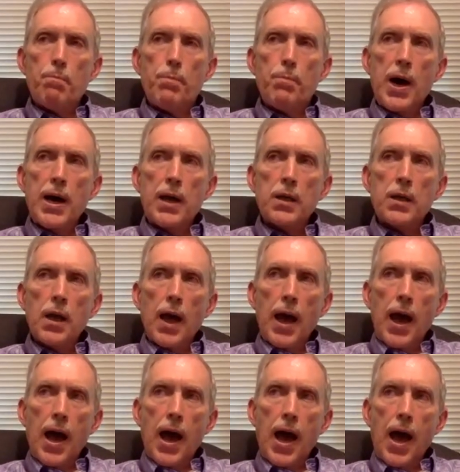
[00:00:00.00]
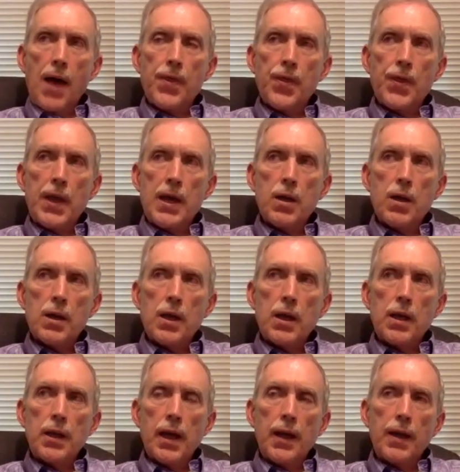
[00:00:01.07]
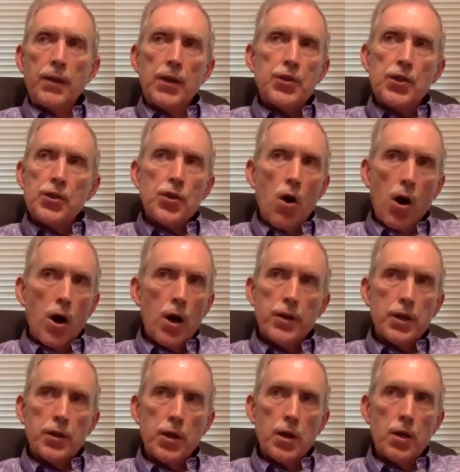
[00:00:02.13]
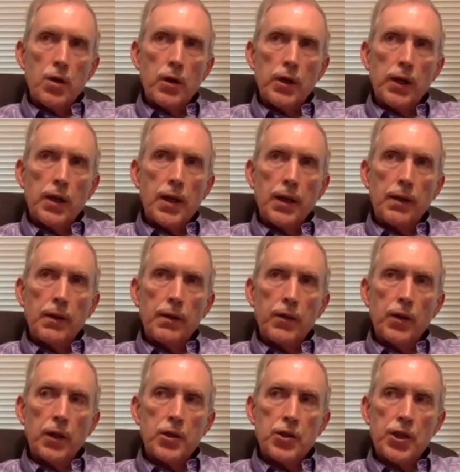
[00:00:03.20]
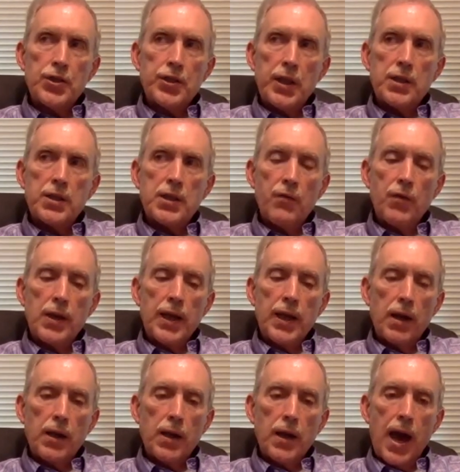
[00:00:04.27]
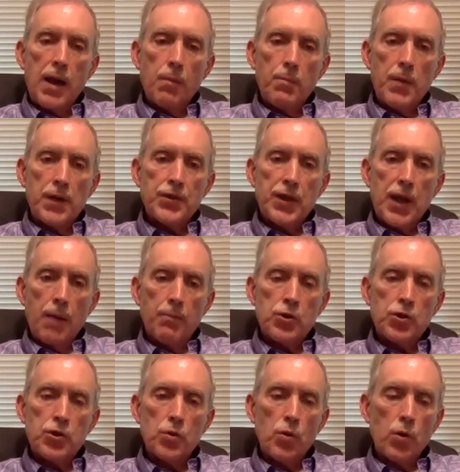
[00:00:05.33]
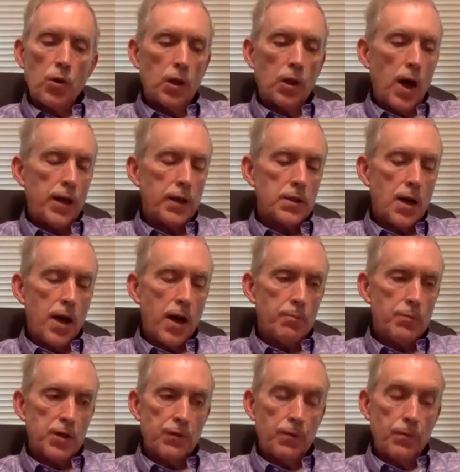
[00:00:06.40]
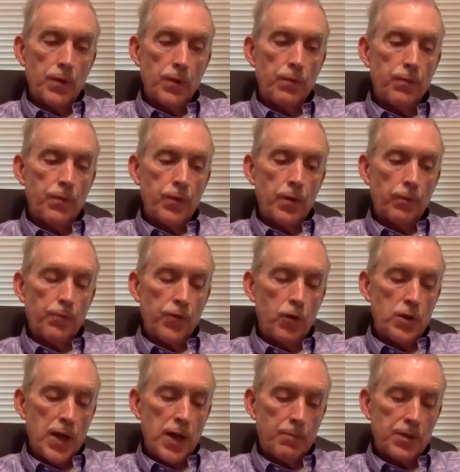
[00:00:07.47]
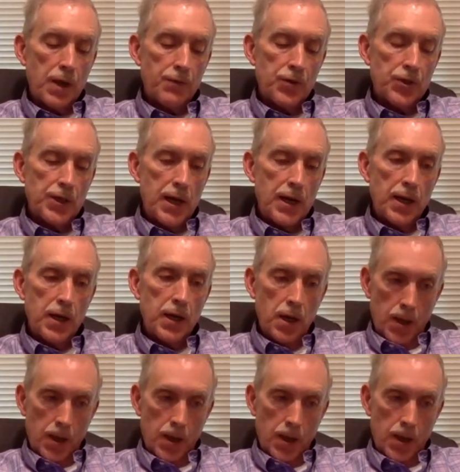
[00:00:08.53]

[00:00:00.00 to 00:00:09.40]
But I think, and this is hard to do, and the logistics of it get kind of messy, I'm sure, a lot of times, the few times I've seen it.